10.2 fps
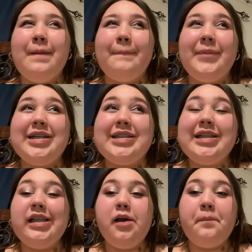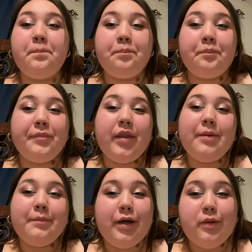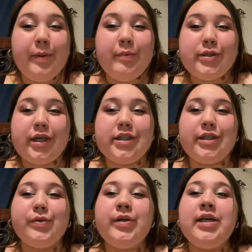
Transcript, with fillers: basically other people saw it too